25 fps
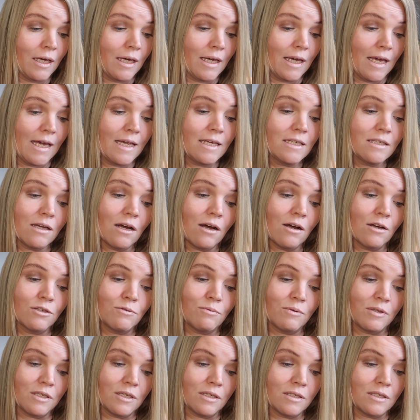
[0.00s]
He's tasked
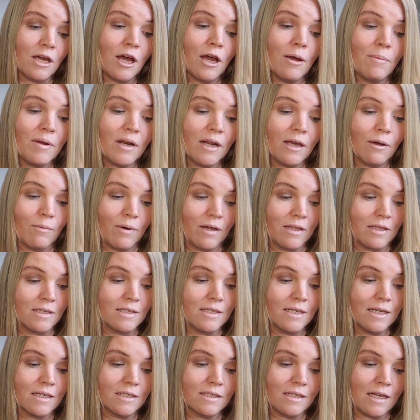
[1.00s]
with determining whether
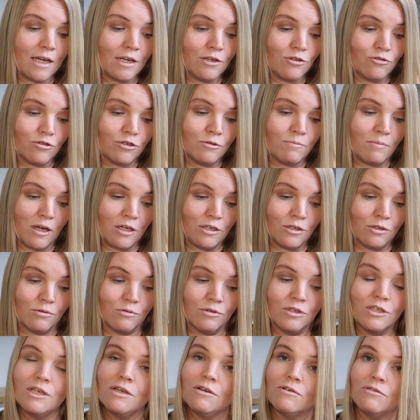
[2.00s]
6 dangerous magical
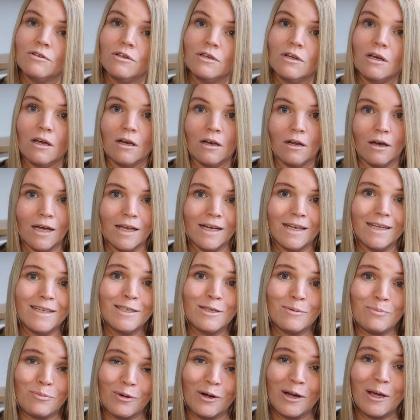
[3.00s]
children are likely
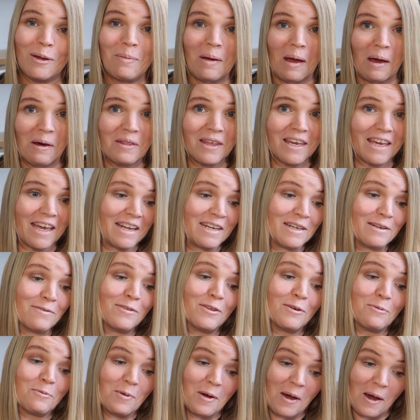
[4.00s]
to bring about the end of
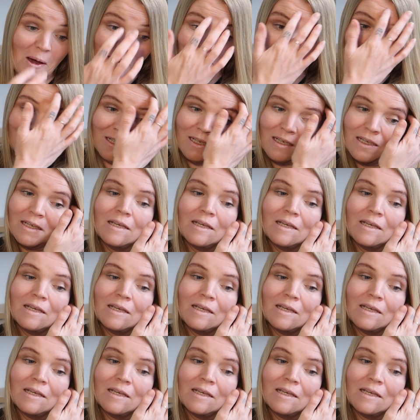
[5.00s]
the world.